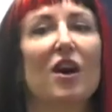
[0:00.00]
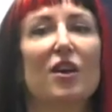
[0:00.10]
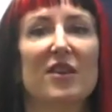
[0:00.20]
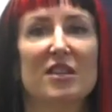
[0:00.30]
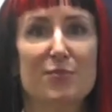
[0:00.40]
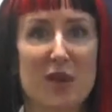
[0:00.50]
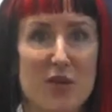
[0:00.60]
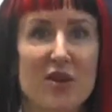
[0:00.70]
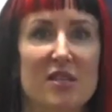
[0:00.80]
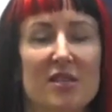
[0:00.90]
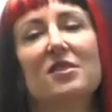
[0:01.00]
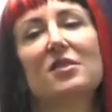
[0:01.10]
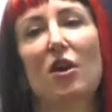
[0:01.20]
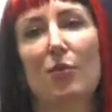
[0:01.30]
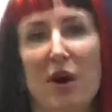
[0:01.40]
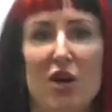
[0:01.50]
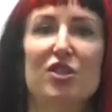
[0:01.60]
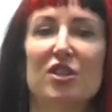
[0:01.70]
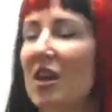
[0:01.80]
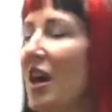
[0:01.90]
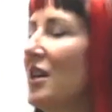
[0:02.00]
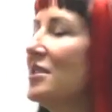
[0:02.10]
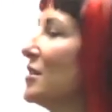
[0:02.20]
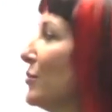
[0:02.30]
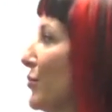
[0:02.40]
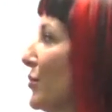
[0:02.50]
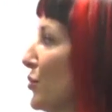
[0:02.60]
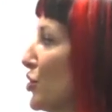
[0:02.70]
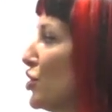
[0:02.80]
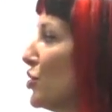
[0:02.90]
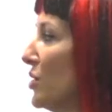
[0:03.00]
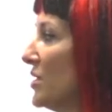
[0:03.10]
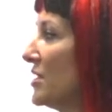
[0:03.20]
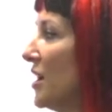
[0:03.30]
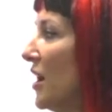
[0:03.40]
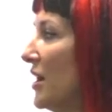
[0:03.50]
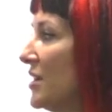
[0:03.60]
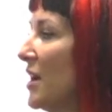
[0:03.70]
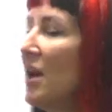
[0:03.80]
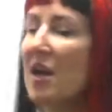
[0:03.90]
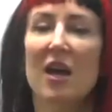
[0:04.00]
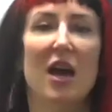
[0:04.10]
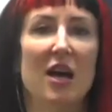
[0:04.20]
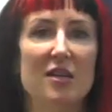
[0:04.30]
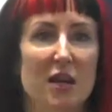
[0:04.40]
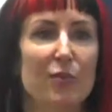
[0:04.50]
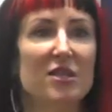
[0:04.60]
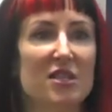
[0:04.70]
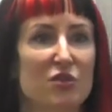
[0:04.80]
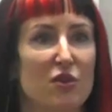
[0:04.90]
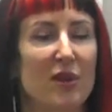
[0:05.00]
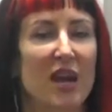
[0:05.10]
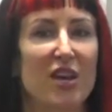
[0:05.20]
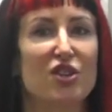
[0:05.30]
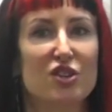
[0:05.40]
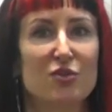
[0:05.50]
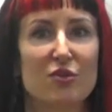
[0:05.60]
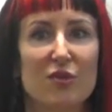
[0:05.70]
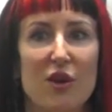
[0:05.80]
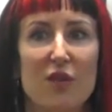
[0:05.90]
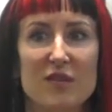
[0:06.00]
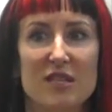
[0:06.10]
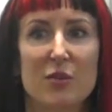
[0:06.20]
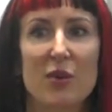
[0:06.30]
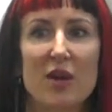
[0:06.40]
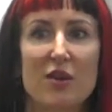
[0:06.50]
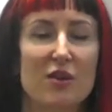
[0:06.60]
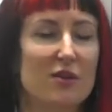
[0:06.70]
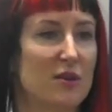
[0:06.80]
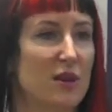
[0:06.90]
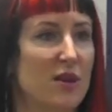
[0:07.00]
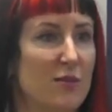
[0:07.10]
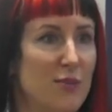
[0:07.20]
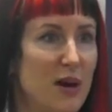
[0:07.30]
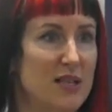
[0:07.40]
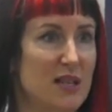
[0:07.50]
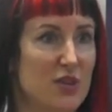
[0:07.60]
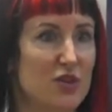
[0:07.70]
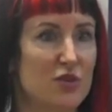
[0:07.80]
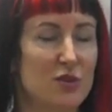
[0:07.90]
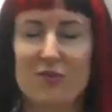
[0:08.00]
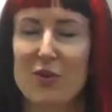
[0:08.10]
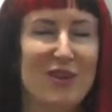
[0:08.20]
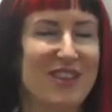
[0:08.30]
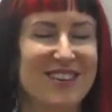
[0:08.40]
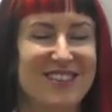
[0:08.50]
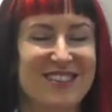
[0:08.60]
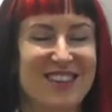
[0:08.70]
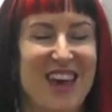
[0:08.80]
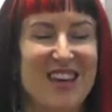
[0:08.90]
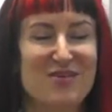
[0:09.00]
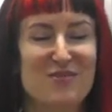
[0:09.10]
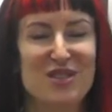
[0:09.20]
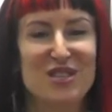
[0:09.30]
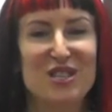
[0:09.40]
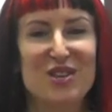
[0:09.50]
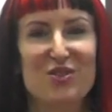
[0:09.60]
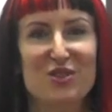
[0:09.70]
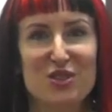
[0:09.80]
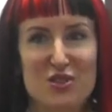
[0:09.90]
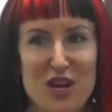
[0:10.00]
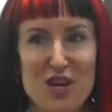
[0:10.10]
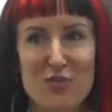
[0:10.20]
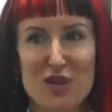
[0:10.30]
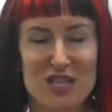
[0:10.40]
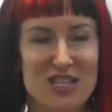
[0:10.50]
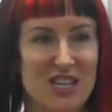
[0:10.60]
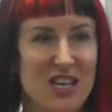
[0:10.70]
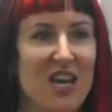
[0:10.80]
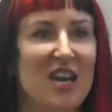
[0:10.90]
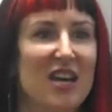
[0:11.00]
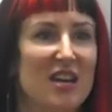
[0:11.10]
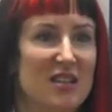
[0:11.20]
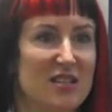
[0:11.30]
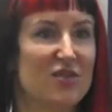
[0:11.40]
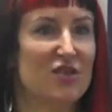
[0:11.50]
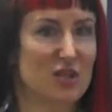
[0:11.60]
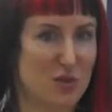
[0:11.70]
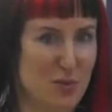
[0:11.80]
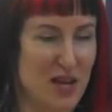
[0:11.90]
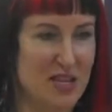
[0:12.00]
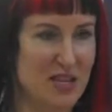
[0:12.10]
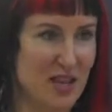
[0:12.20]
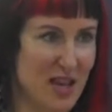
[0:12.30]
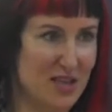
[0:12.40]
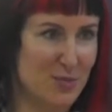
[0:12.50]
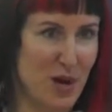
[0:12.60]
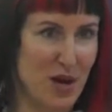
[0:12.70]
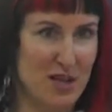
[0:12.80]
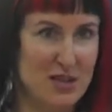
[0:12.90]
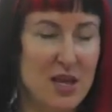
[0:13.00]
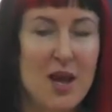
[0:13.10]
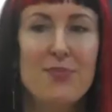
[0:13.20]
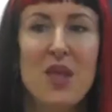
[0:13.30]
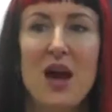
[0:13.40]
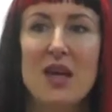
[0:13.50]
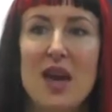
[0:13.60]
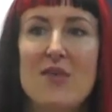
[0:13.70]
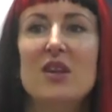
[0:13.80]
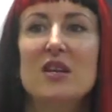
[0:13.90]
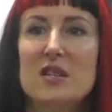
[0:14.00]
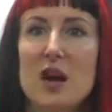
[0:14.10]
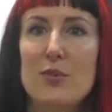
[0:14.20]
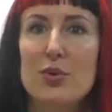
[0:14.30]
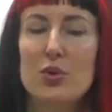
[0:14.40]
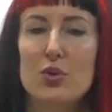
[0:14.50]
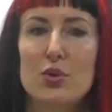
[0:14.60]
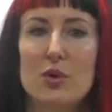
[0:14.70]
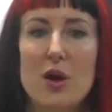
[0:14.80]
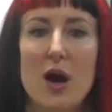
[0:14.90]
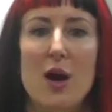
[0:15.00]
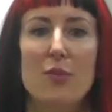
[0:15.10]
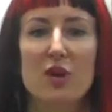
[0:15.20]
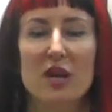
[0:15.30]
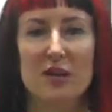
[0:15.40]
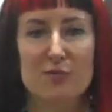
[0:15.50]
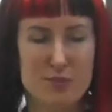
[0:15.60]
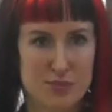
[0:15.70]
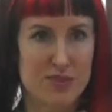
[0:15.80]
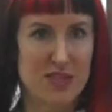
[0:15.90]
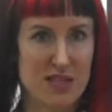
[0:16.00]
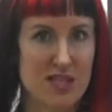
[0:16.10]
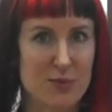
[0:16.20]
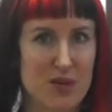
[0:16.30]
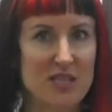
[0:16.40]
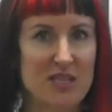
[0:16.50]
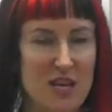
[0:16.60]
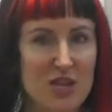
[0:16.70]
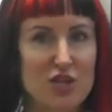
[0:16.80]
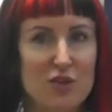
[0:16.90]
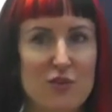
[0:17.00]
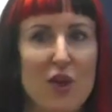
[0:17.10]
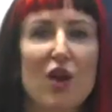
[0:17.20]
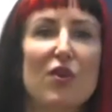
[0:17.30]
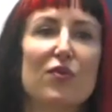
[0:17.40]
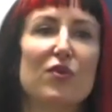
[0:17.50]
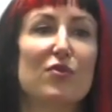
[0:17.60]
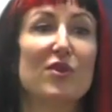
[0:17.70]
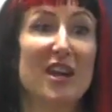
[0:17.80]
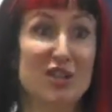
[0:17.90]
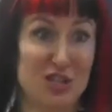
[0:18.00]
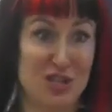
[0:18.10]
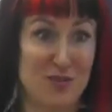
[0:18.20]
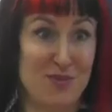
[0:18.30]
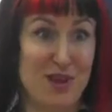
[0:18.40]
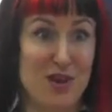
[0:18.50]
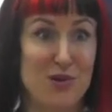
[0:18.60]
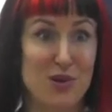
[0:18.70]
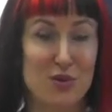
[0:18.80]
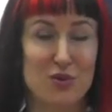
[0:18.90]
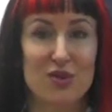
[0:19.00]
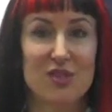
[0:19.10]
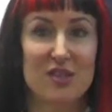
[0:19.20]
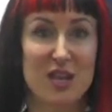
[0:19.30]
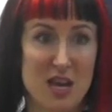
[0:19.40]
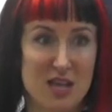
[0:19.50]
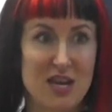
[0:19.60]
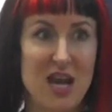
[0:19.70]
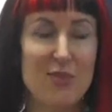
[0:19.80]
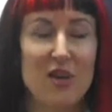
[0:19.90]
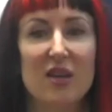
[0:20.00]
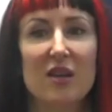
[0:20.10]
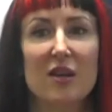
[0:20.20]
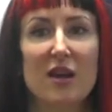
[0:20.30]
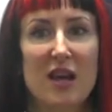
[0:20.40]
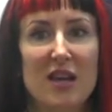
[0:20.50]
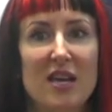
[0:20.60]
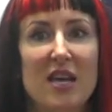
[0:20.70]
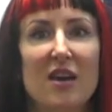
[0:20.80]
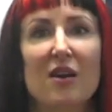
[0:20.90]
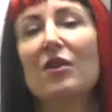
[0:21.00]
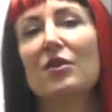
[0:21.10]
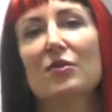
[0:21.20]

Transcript: kind of experiences are marginalised and pushed to one side. And double discrimination, obviously when the bisexual, when the gay community or the straight community is discriminating against bis. I gave an example when I did this presentation for the relationship therapy course that Damien and Leah